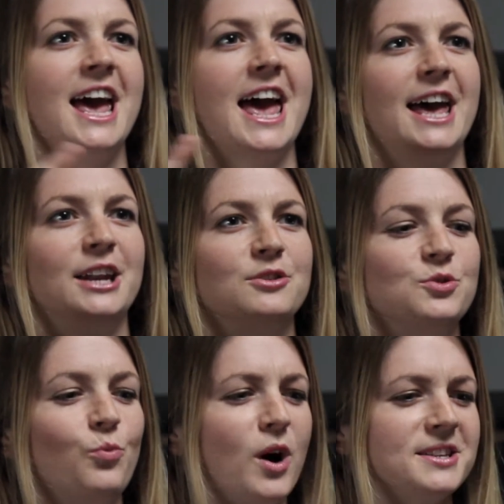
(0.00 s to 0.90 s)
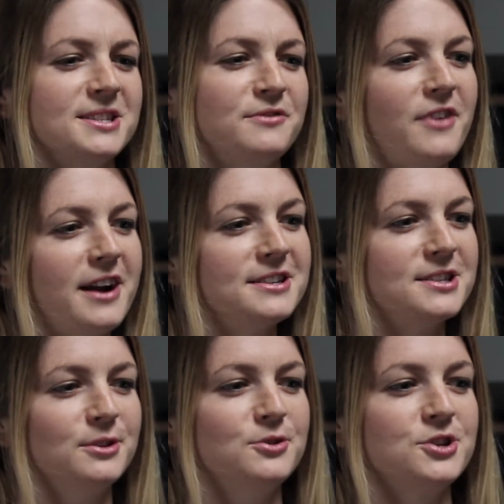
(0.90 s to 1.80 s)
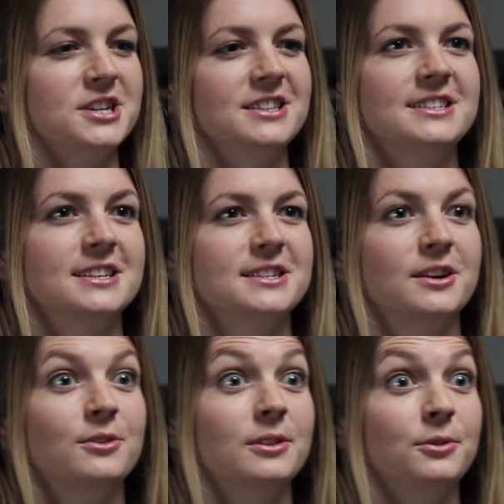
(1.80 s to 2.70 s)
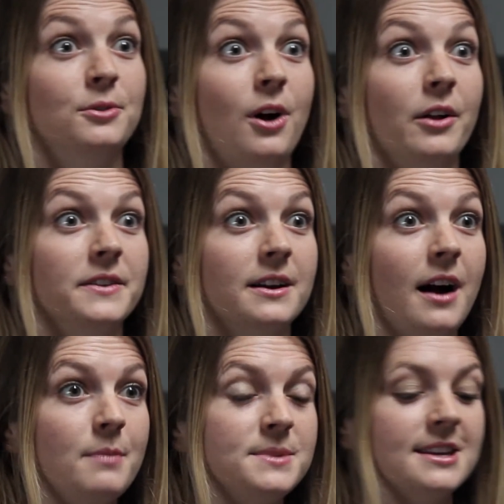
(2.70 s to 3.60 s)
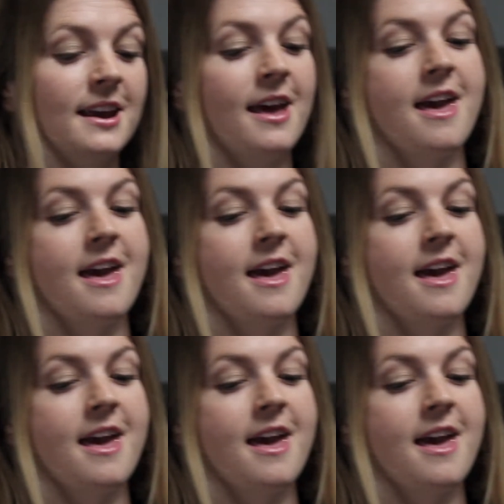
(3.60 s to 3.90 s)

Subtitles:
and wants to find a solution that doesn't include calling the cops.